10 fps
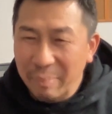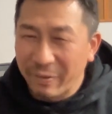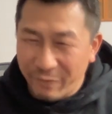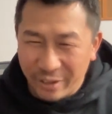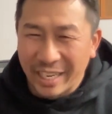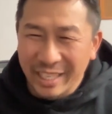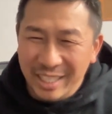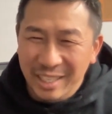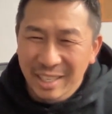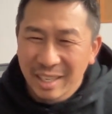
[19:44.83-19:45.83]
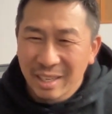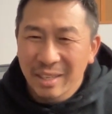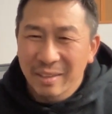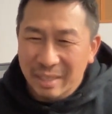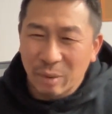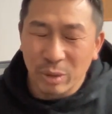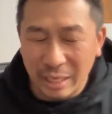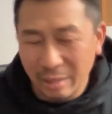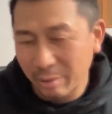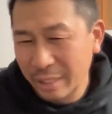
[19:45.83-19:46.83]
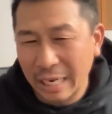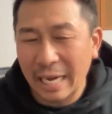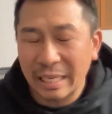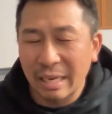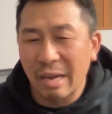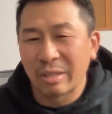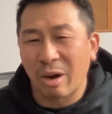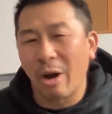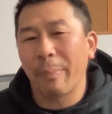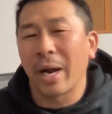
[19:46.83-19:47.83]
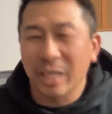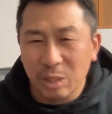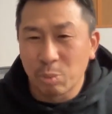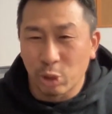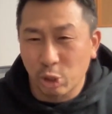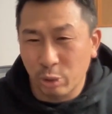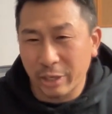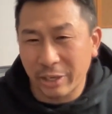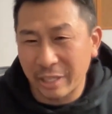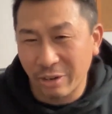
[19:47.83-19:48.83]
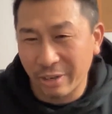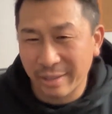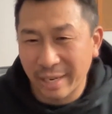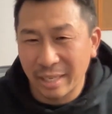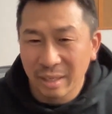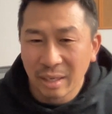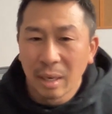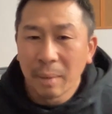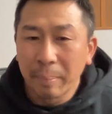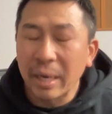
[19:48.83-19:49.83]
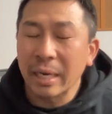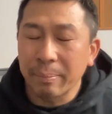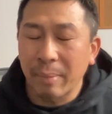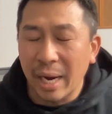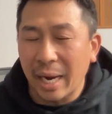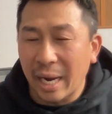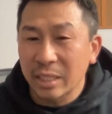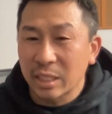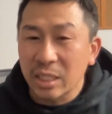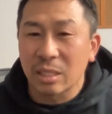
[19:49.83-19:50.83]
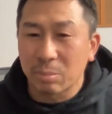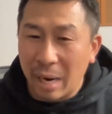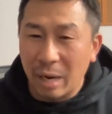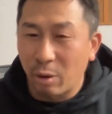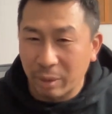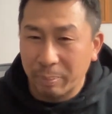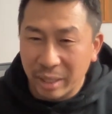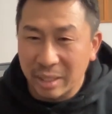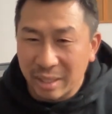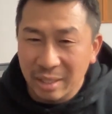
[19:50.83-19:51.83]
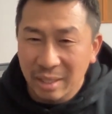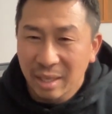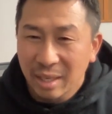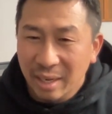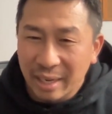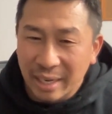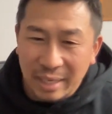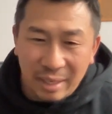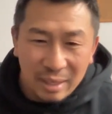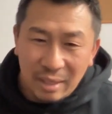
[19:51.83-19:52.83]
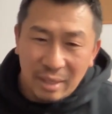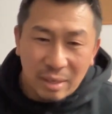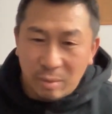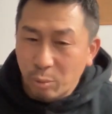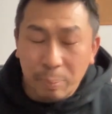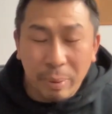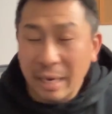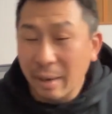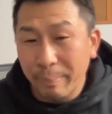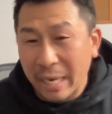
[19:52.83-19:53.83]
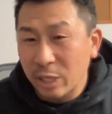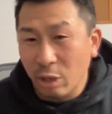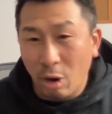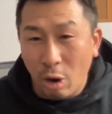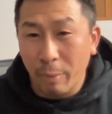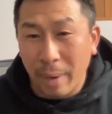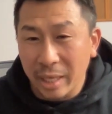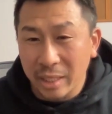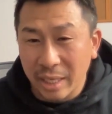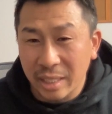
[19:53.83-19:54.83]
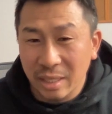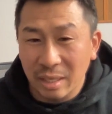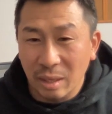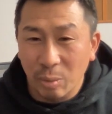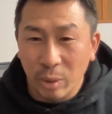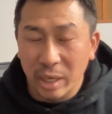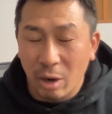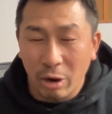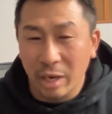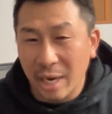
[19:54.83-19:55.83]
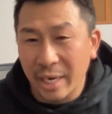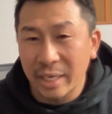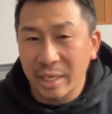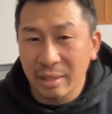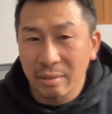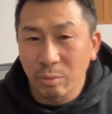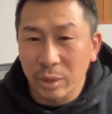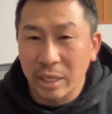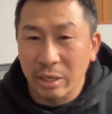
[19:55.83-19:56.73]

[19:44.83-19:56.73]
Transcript: me for this. They will say like, no, our policy is more stricter than yours, right? But in my eyes, just as my own opinion, like we play a major hard politics and run a hard line within